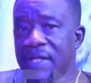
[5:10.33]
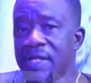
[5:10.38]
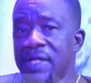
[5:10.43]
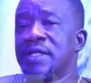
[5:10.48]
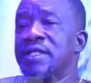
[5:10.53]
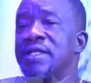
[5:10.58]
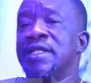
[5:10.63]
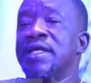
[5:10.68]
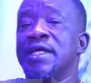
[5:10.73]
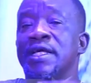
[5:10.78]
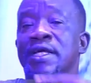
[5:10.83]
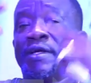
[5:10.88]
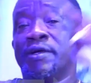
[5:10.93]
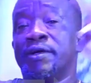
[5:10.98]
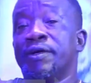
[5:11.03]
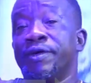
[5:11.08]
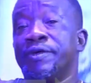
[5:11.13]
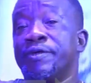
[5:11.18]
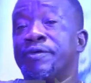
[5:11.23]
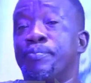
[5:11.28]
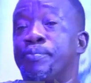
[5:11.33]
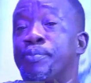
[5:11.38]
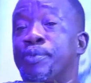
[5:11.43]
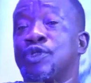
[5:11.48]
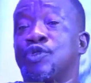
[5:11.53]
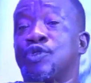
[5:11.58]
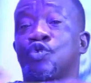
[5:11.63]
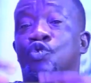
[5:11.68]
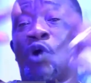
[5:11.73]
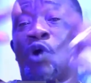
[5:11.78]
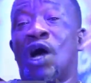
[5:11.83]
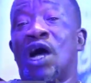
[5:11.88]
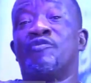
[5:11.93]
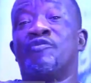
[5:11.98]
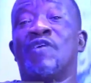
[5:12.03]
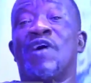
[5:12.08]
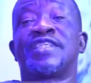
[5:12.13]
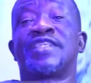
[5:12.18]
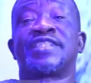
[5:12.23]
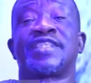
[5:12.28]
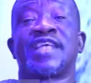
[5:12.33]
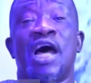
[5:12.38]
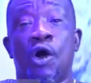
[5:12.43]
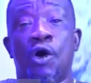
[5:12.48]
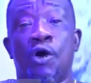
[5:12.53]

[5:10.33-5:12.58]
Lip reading: the political advisor